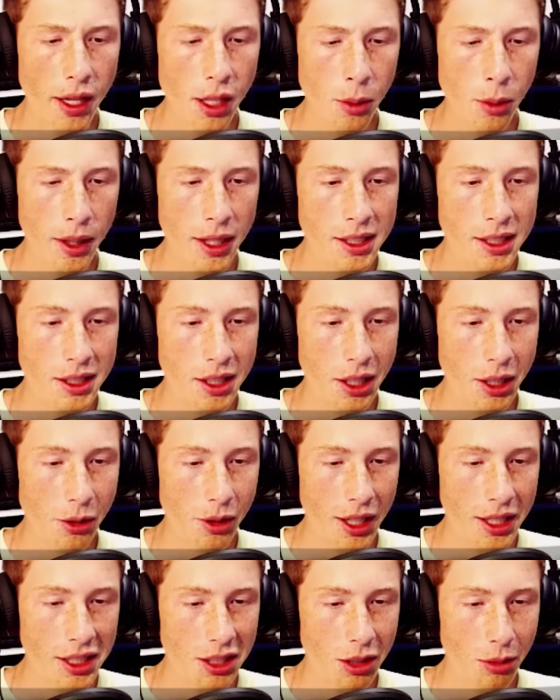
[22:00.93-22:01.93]
but anyways,
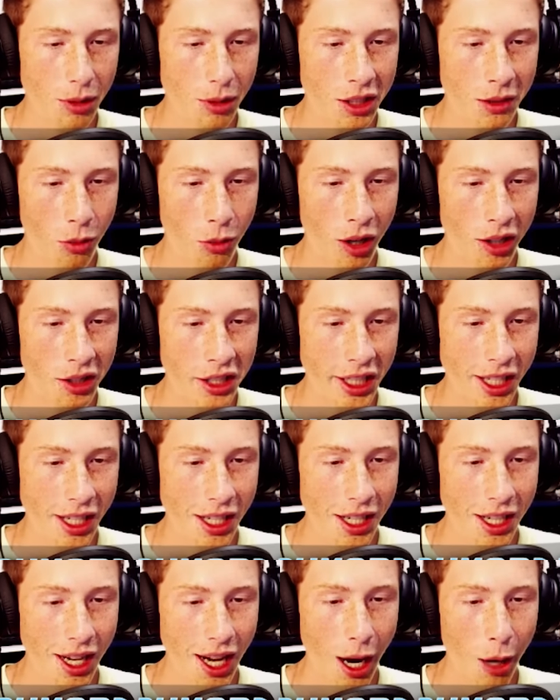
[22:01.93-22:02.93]
thank you guys so much for
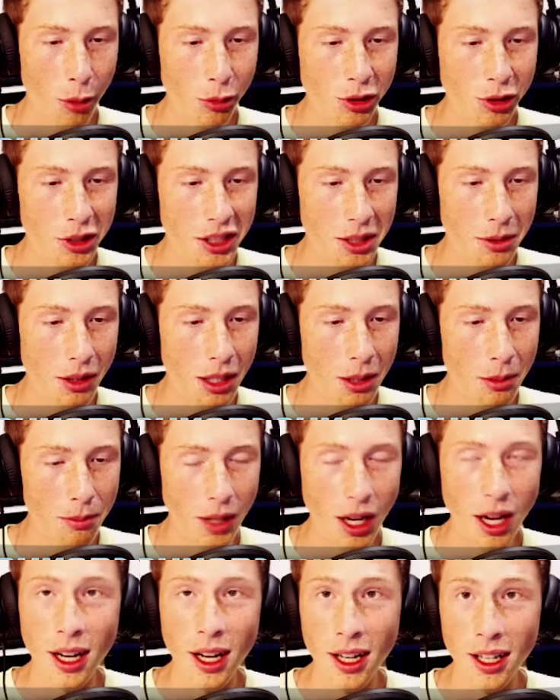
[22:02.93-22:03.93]
watching. I will do some
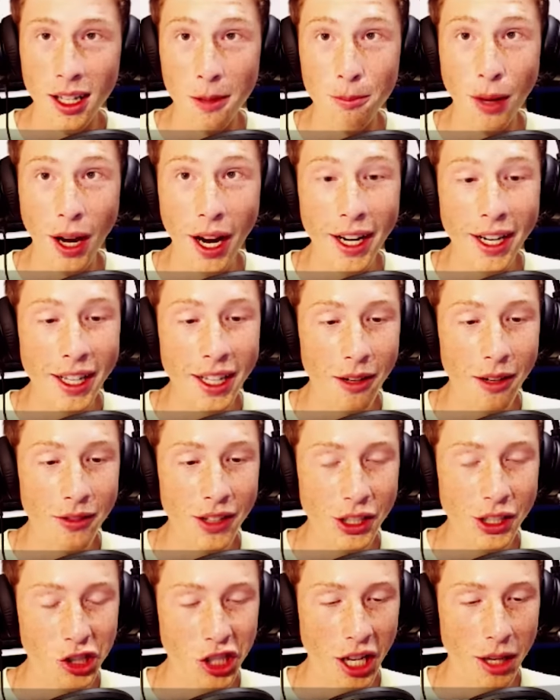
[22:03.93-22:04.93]
combining
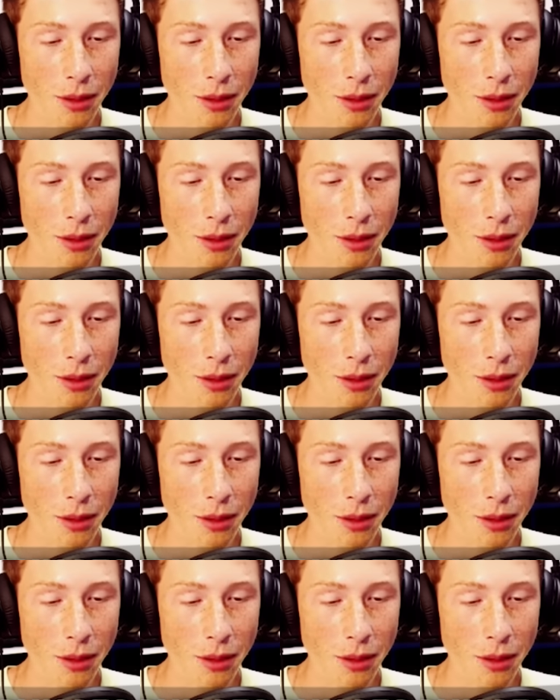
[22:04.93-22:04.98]
of the